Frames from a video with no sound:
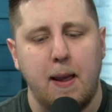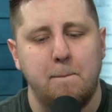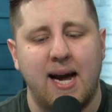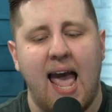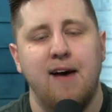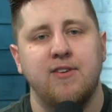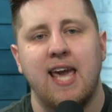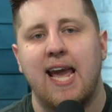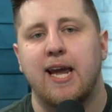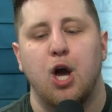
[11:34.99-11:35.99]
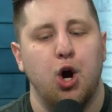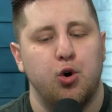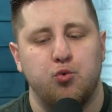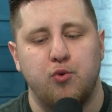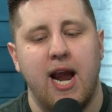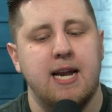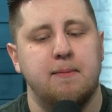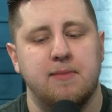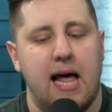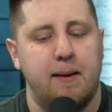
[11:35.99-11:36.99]
By having a
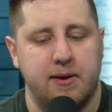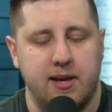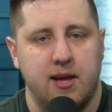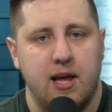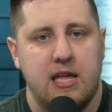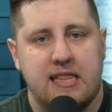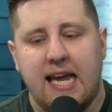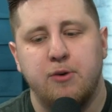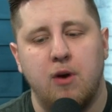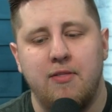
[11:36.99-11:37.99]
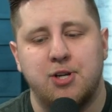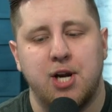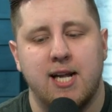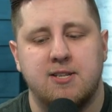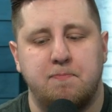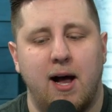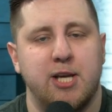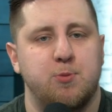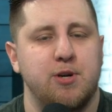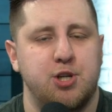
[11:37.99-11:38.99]
random lobby, they run the chance of
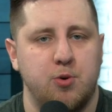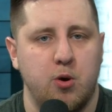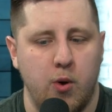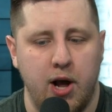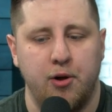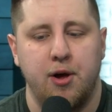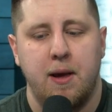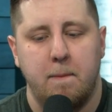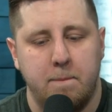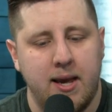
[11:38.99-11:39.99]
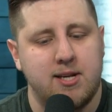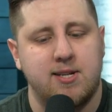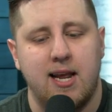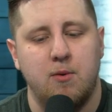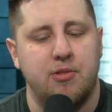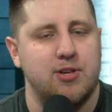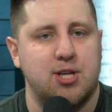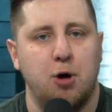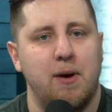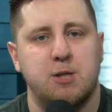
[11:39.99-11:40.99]
possibly doing well, mixed in with the
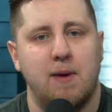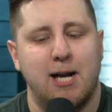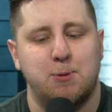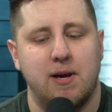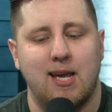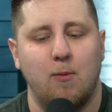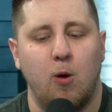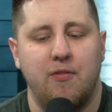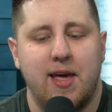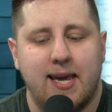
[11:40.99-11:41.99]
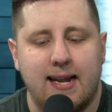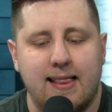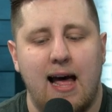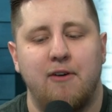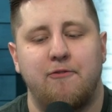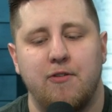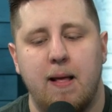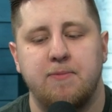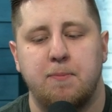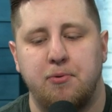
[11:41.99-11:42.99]
skill-based matchmaking one that can allow for
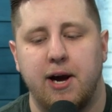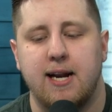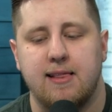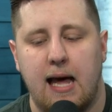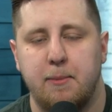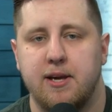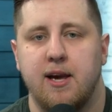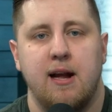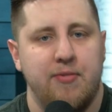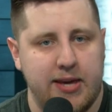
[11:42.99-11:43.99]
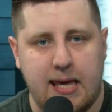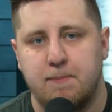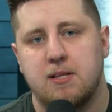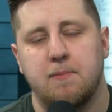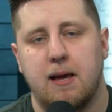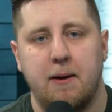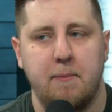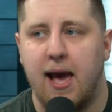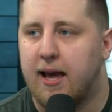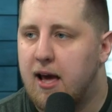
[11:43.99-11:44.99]
them to play in a lobby that keeps them coming
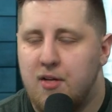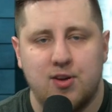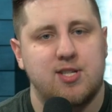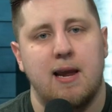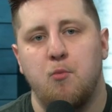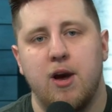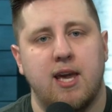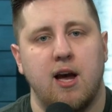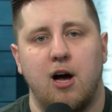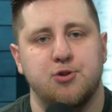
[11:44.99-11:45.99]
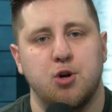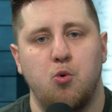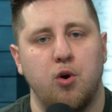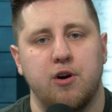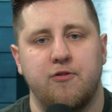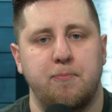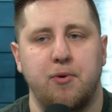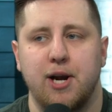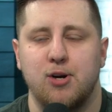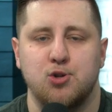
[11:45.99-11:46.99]
back. The same way can also work for
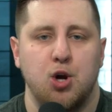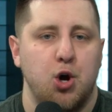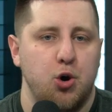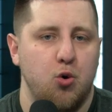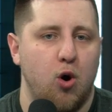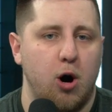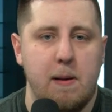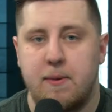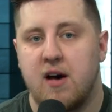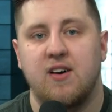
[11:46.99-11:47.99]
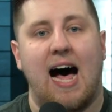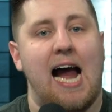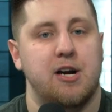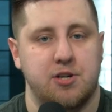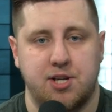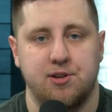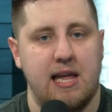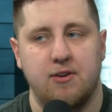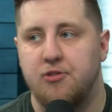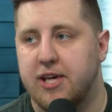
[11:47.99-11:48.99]
players who are maybe of a higher skill
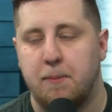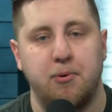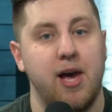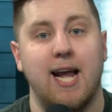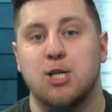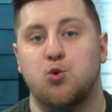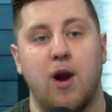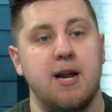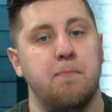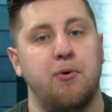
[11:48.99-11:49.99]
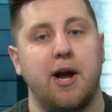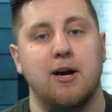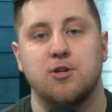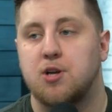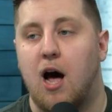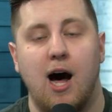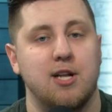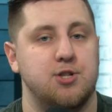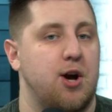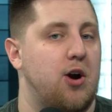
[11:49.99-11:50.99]
level. They can play against random players.
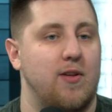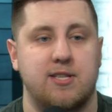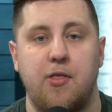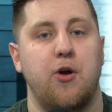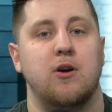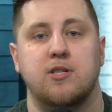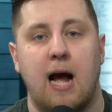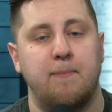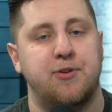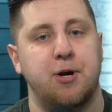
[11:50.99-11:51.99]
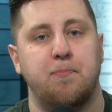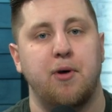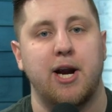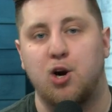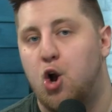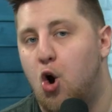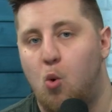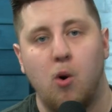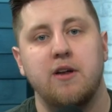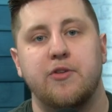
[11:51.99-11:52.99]
Odds are, let's say that they're a top-tier player.
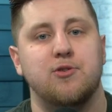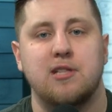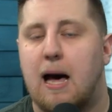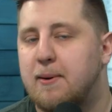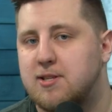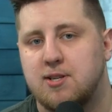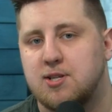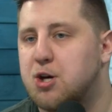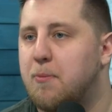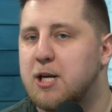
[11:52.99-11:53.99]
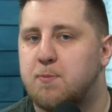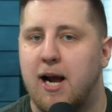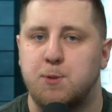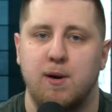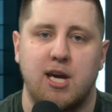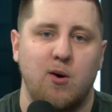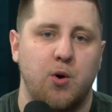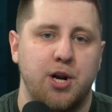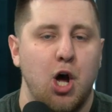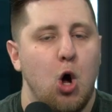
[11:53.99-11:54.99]
One of those lobbies is a skill-based matchmaking
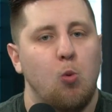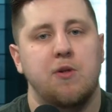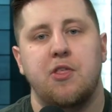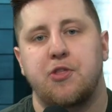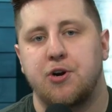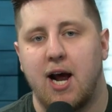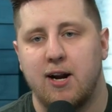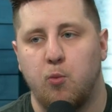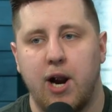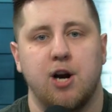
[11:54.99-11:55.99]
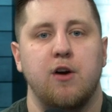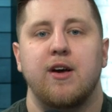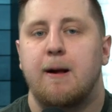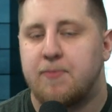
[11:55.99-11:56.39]
one that they're not aware of.